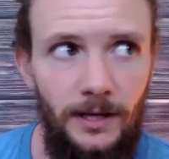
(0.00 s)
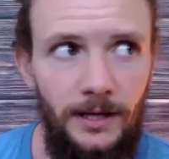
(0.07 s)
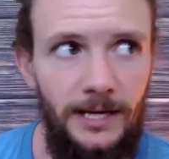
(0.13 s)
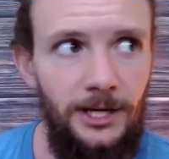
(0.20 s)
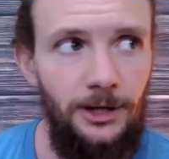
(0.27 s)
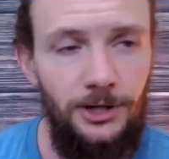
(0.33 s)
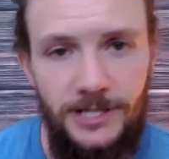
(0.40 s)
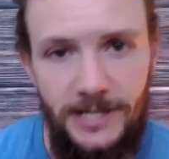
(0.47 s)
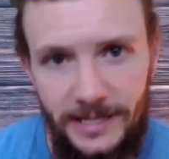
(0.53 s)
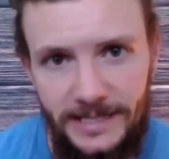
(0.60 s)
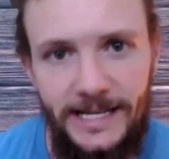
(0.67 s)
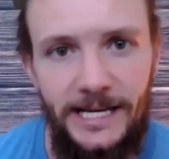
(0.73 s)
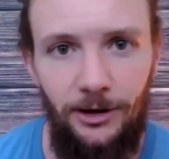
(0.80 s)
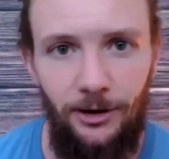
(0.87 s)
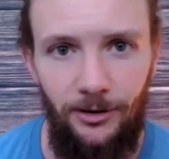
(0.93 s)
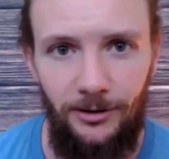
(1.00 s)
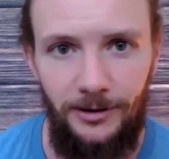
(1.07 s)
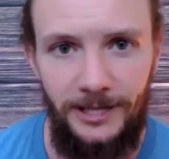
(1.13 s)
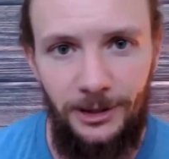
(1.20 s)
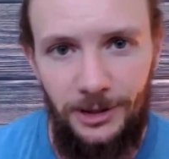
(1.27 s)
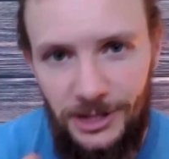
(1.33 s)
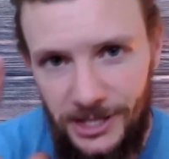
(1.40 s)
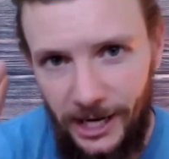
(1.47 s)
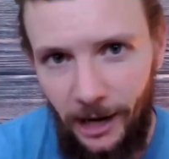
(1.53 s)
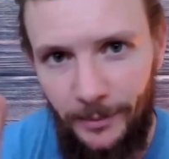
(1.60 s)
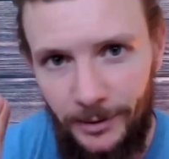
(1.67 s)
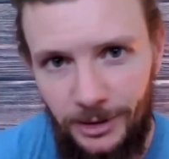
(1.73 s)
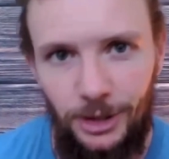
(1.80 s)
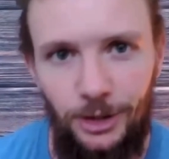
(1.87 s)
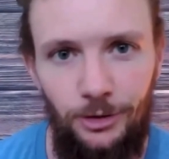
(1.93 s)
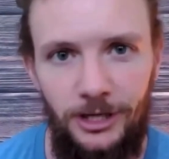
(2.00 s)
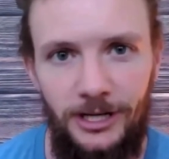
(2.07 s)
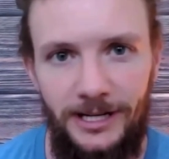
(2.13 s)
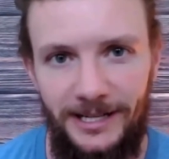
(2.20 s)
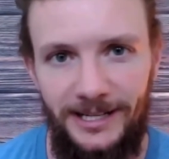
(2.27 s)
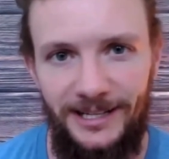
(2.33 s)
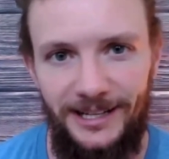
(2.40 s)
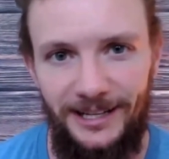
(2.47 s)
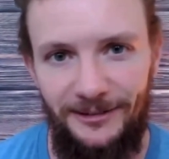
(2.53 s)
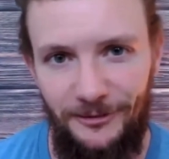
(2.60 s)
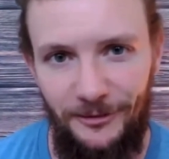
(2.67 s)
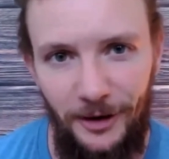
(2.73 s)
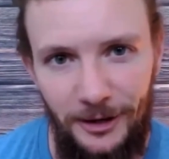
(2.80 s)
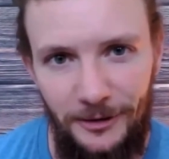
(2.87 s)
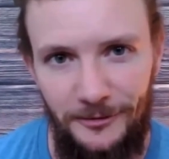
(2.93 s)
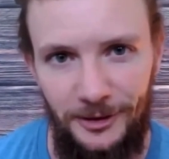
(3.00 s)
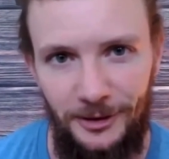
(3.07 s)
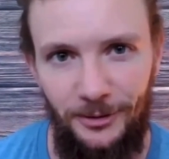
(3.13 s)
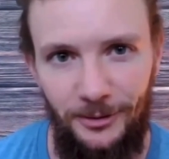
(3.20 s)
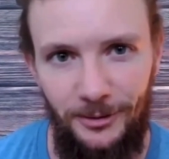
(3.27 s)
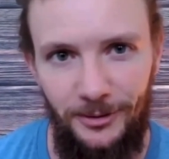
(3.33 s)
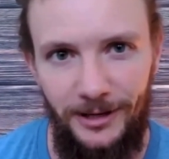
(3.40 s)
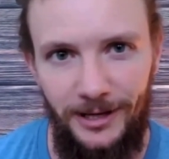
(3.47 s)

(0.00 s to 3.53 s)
here's the deal. Here's the opportunity in front of you.